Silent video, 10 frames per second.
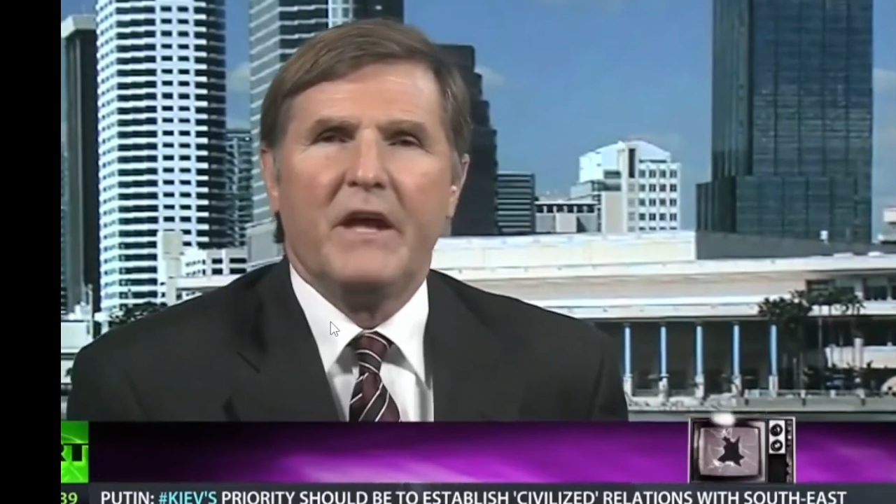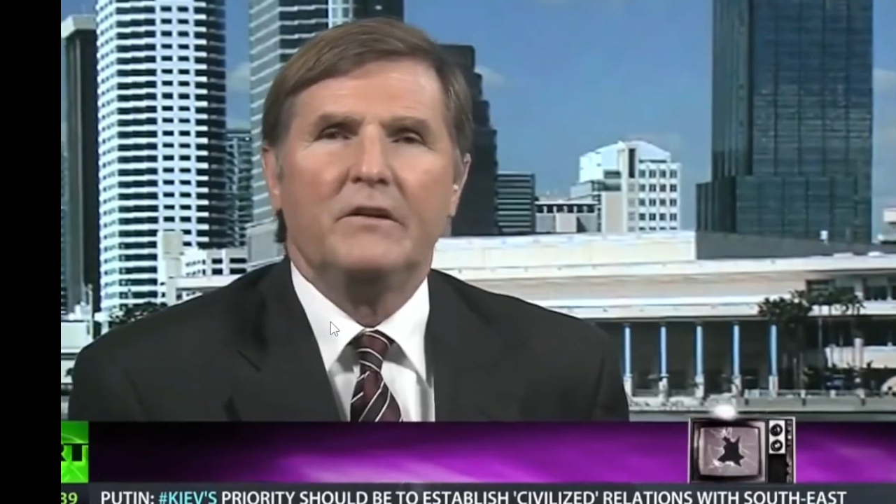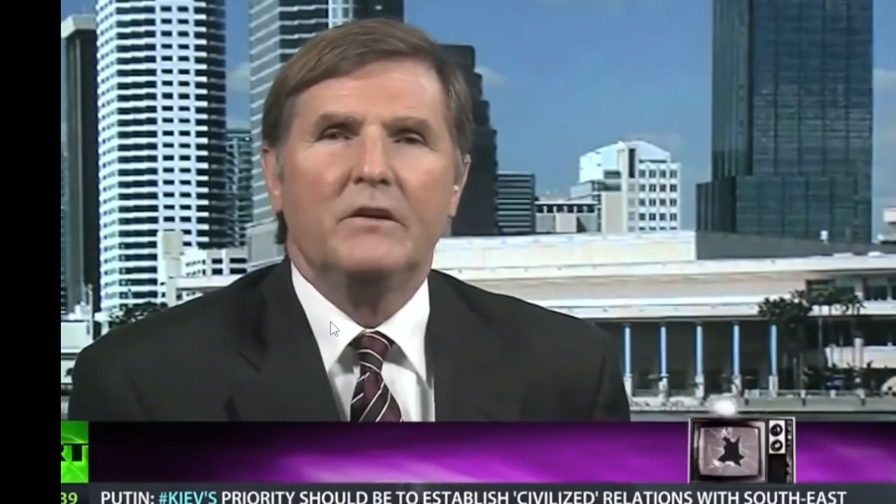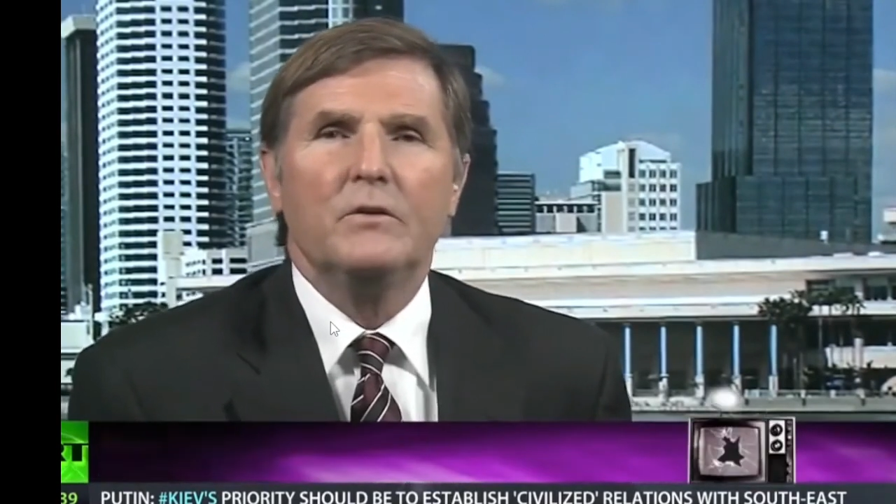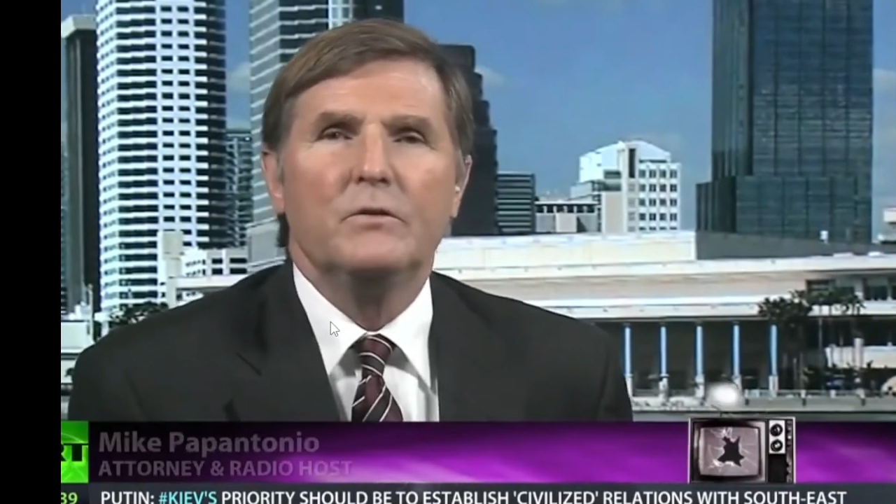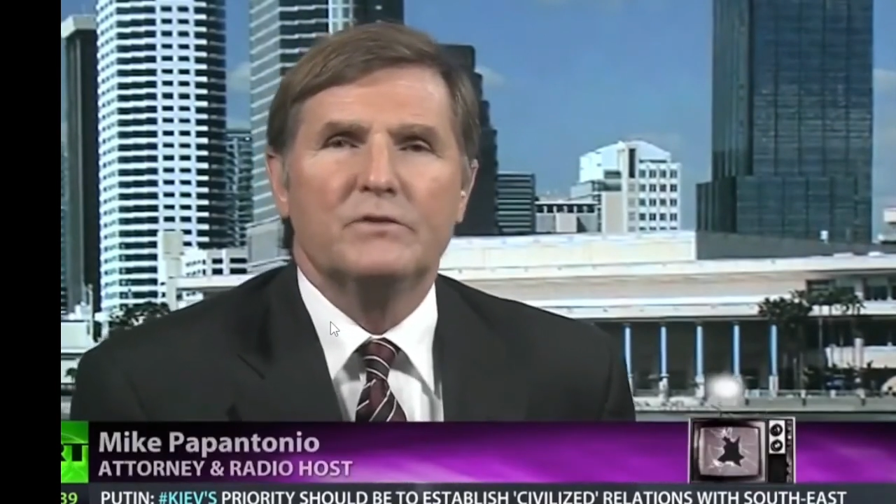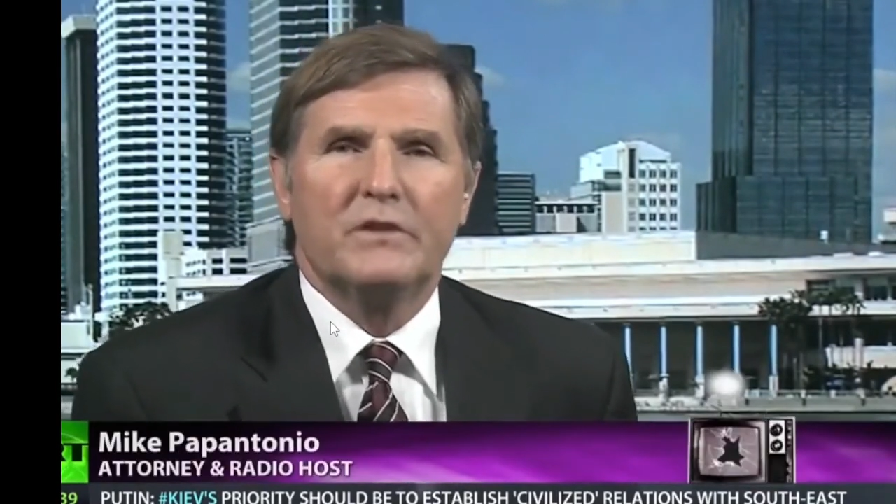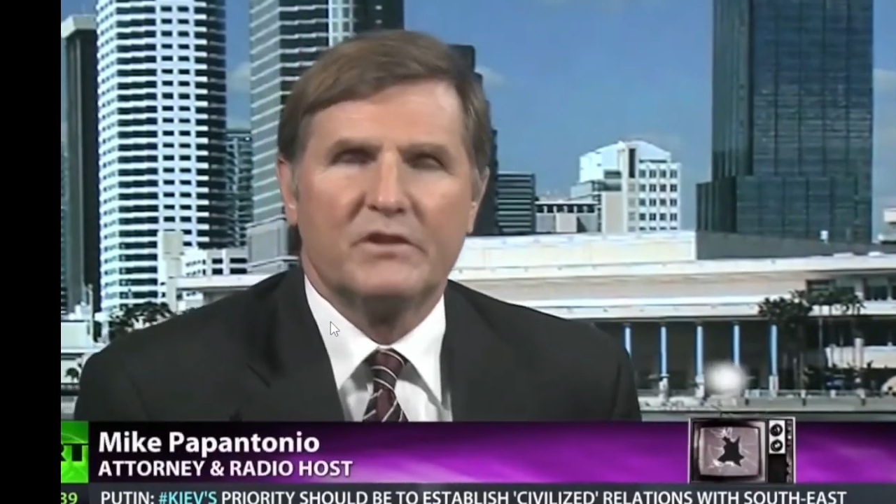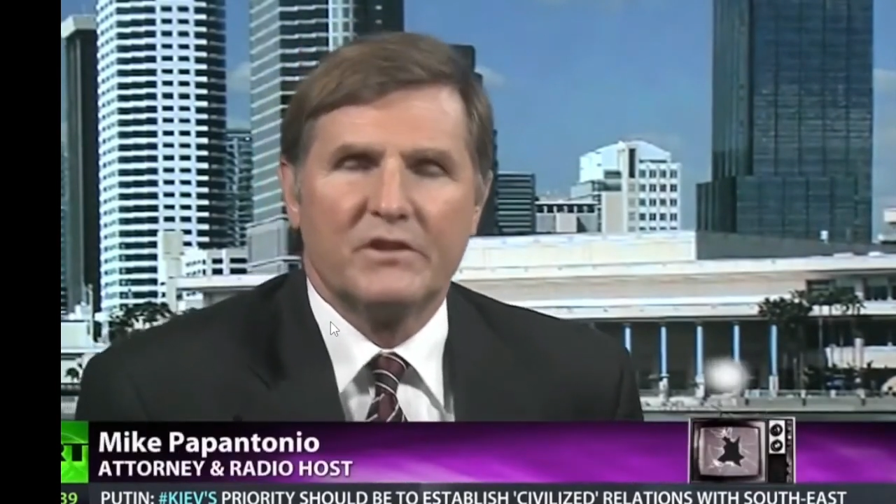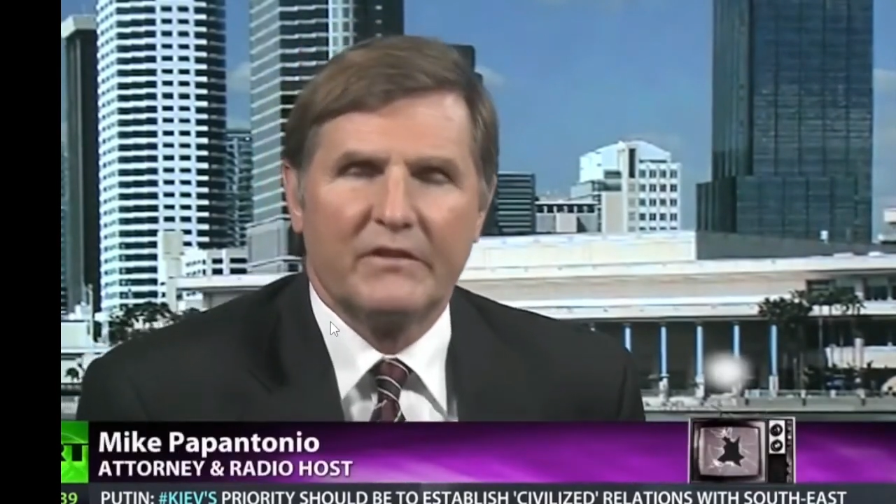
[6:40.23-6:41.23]
they lose
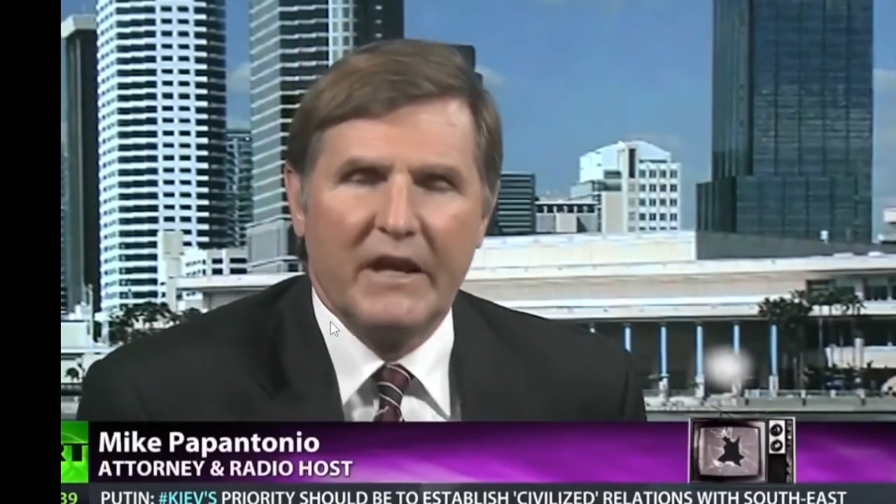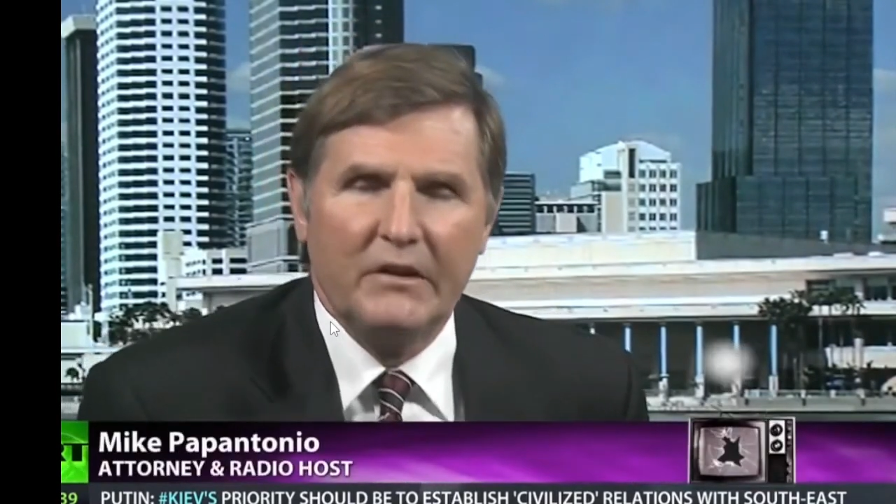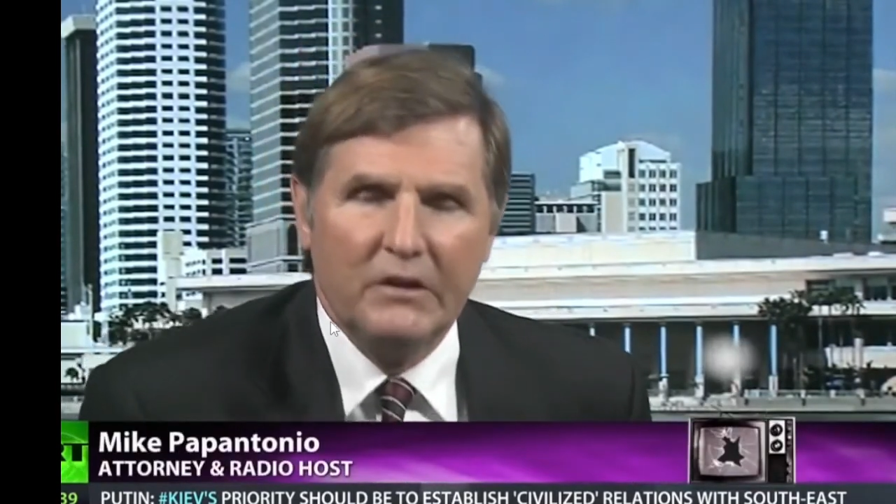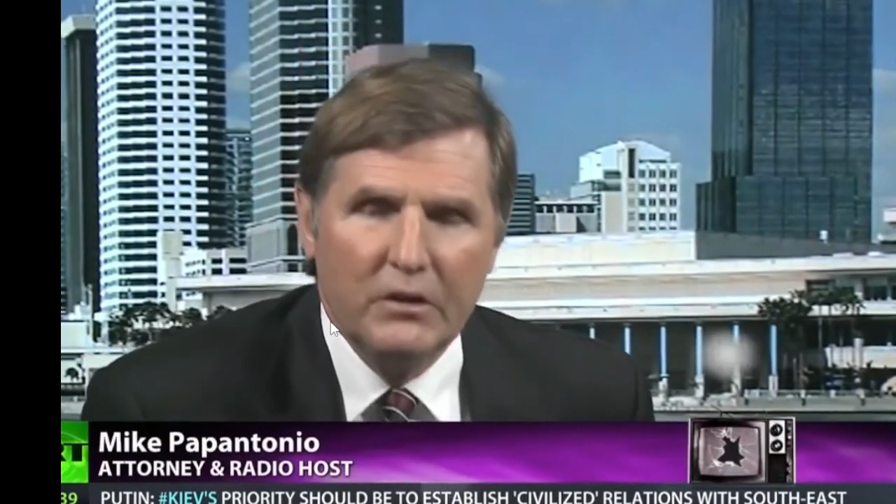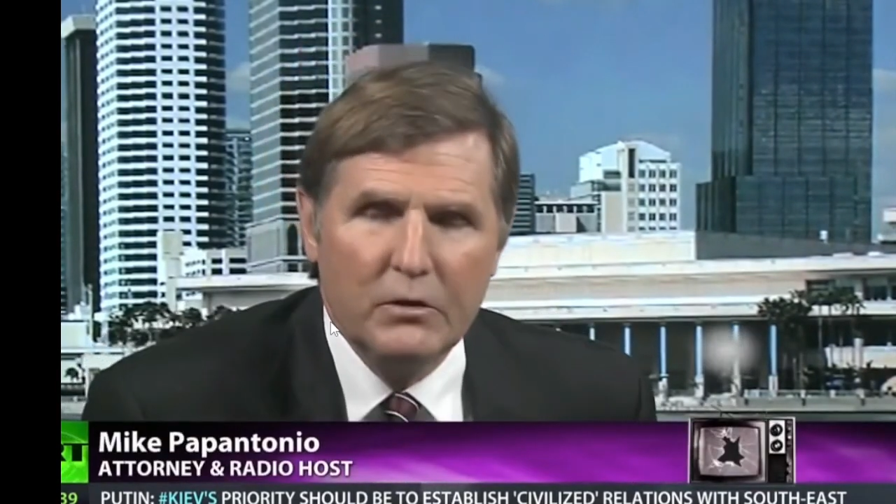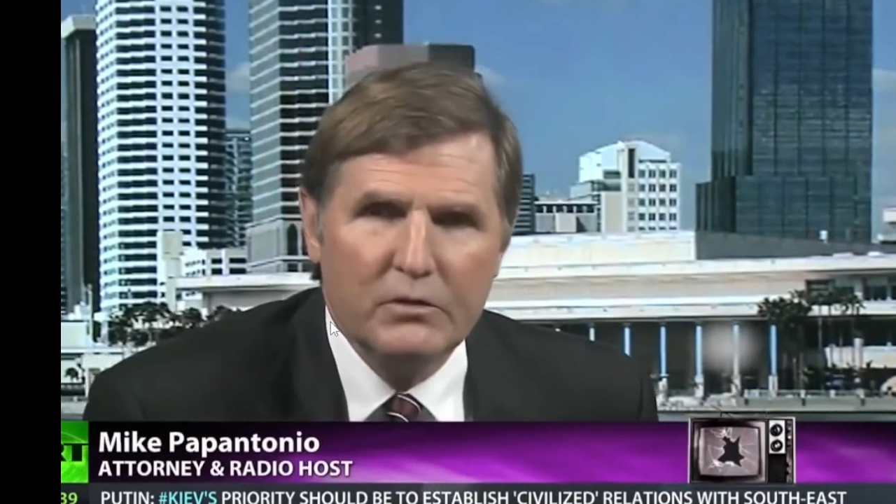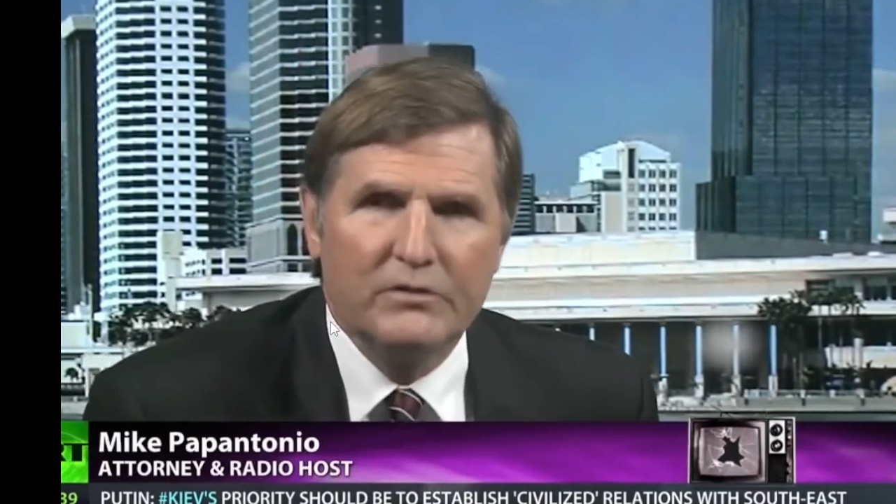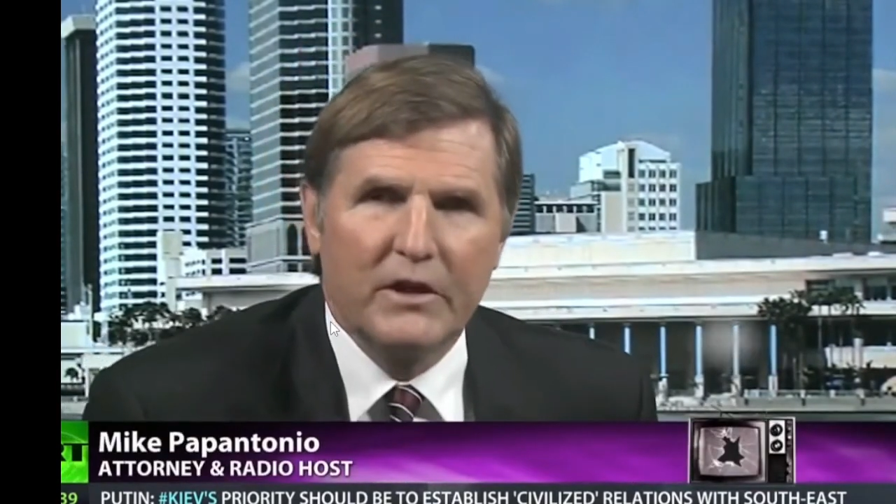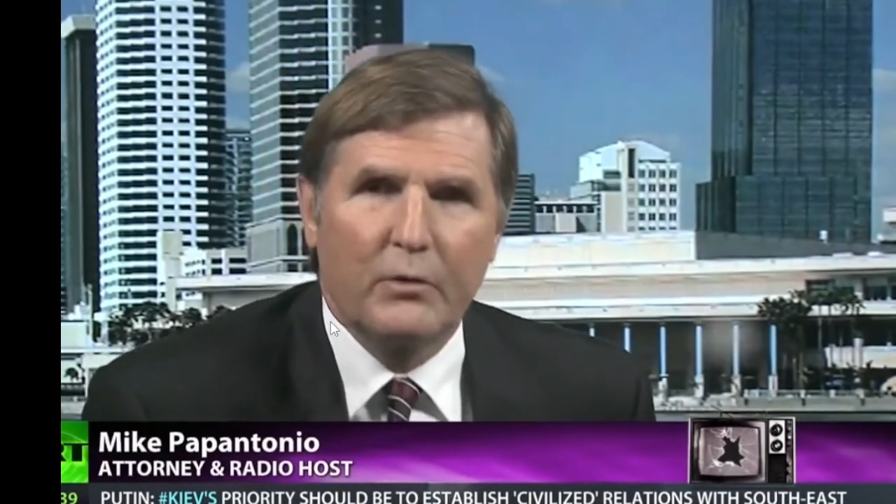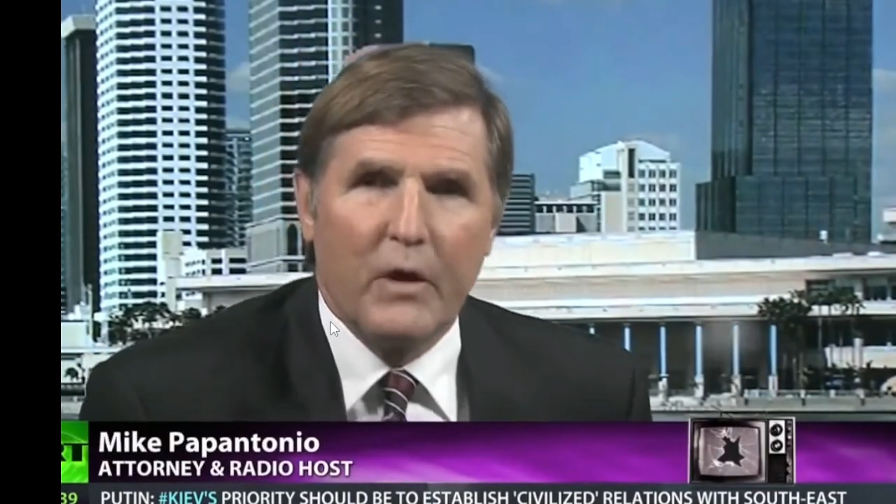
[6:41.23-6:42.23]
their